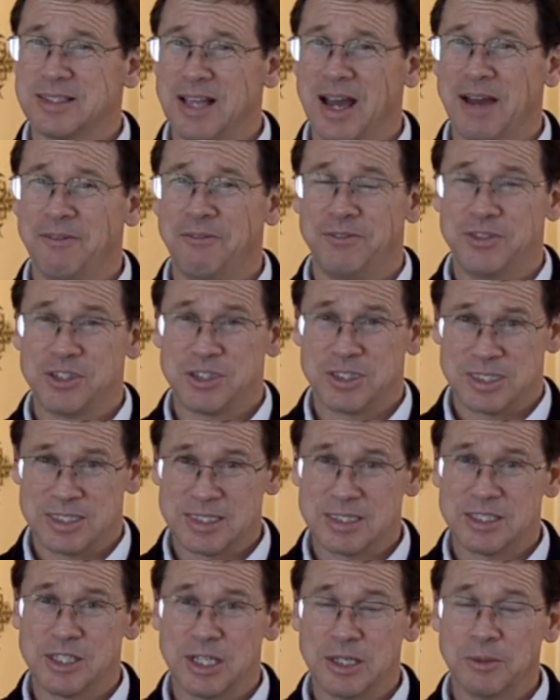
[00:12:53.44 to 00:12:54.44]
I've
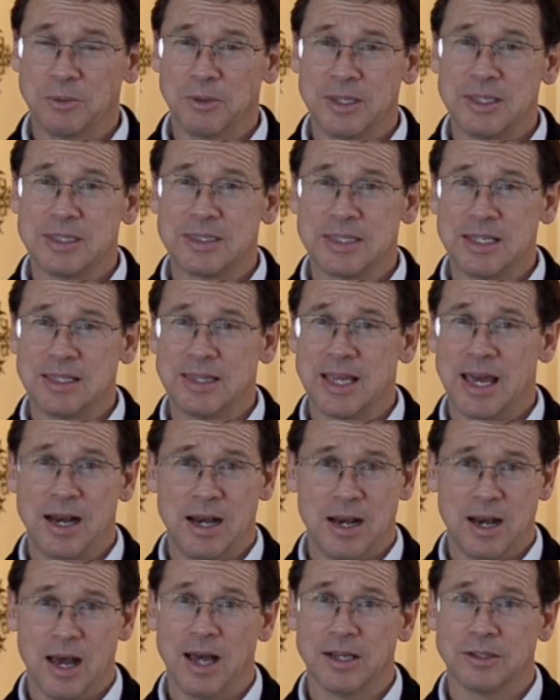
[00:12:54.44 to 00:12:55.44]
generally seen that
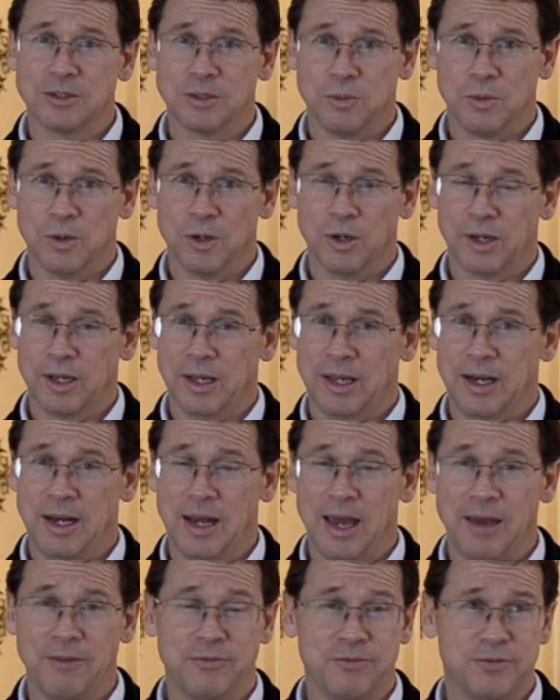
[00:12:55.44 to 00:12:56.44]
not to work, and
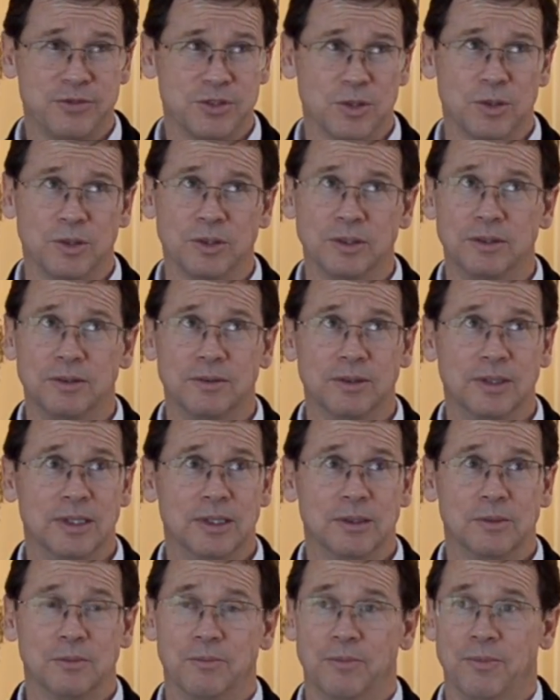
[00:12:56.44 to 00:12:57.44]
I've sold
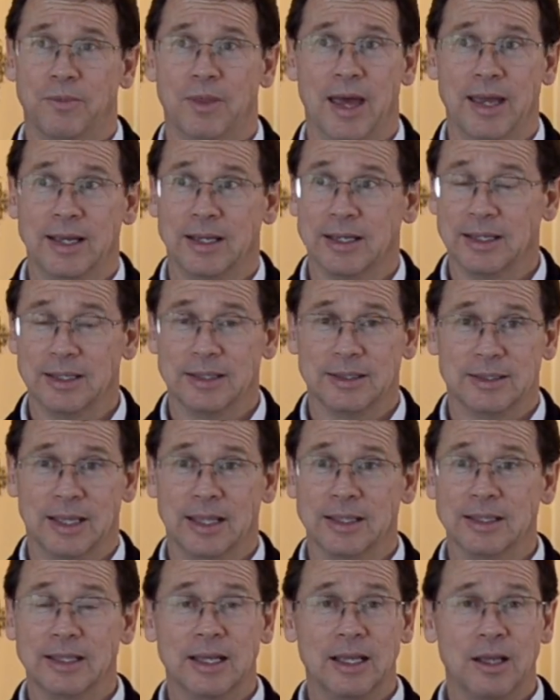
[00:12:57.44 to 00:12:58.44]
like
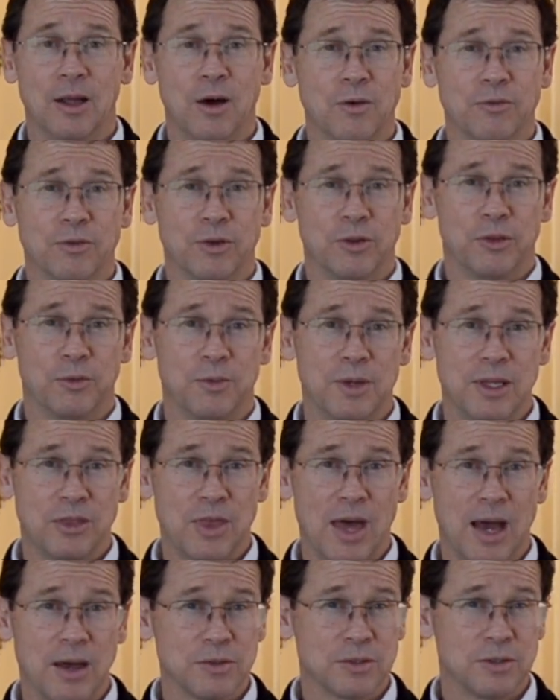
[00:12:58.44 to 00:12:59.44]
a little over
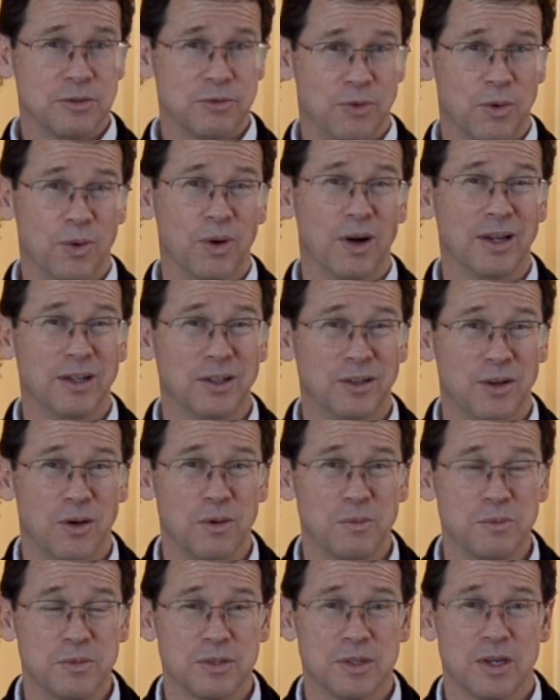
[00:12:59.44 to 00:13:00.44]
3,400
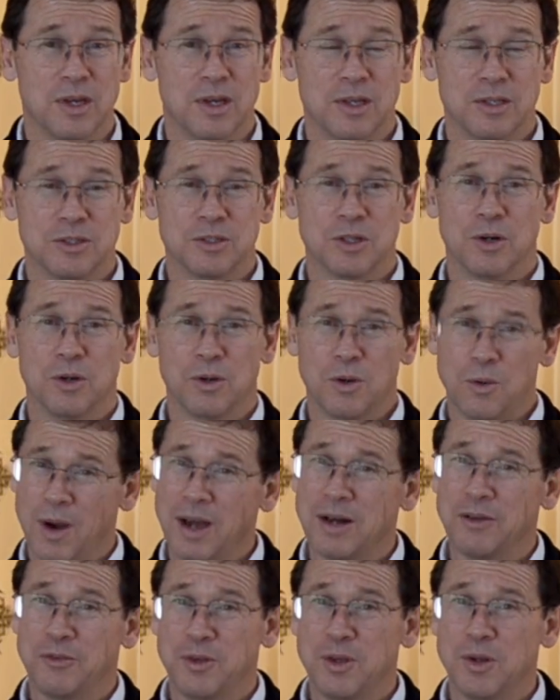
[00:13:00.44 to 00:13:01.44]
homes, so
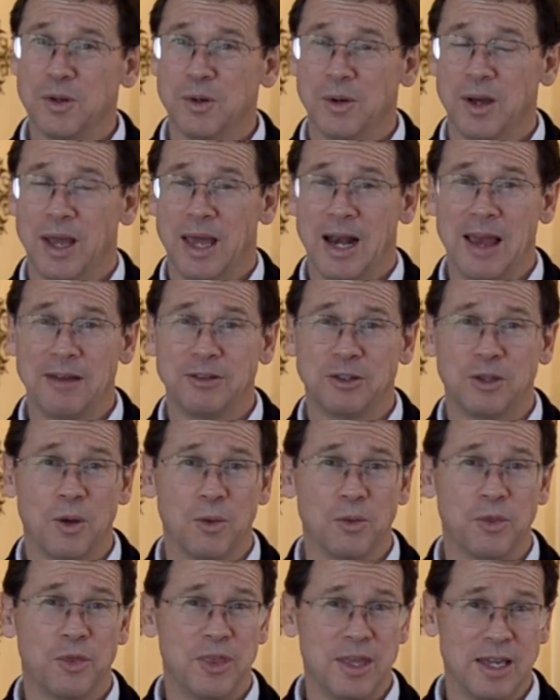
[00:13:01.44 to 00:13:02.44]
quite a few, and I
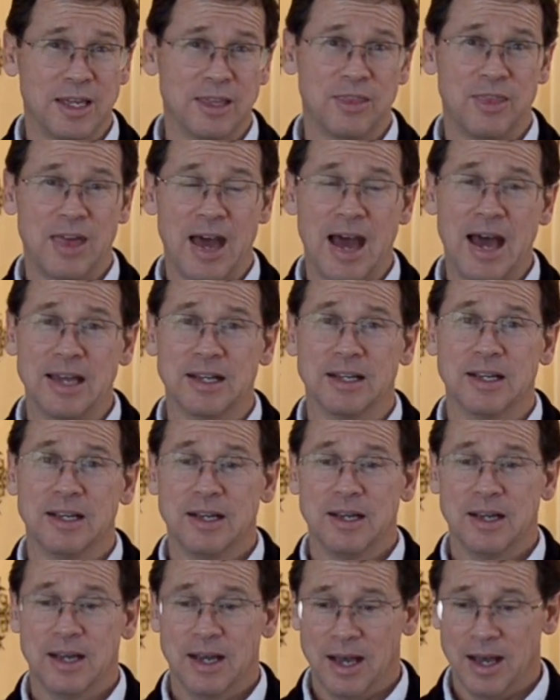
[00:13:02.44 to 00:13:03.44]
don't think that
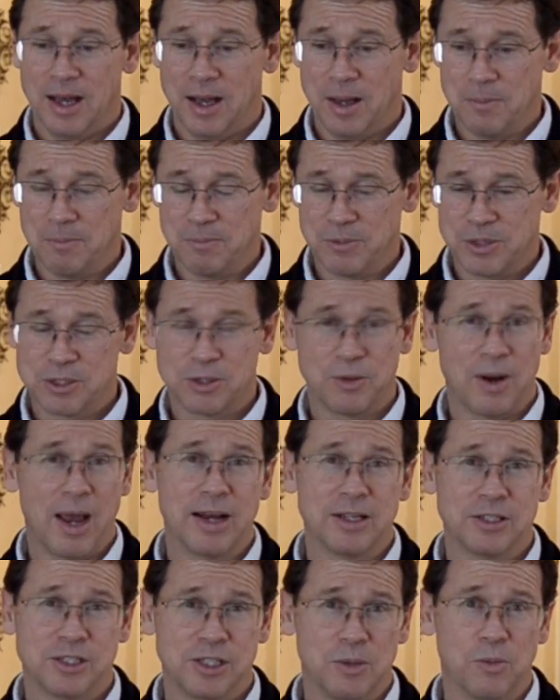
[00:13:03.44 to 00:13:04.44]

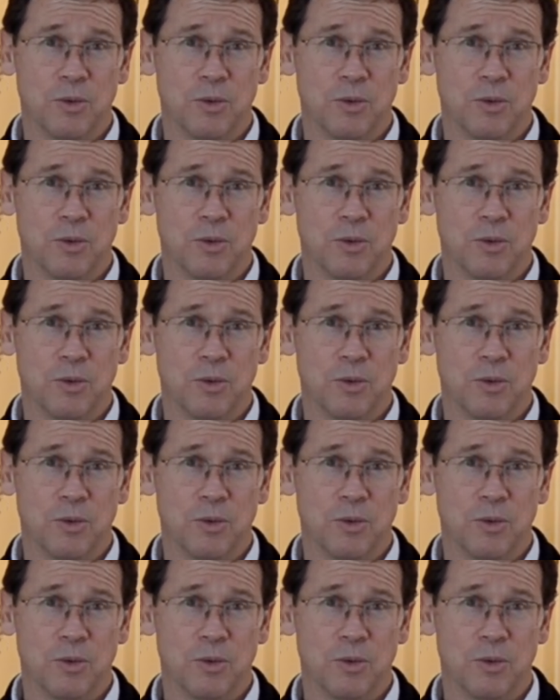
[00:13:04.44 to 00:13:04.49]
strategy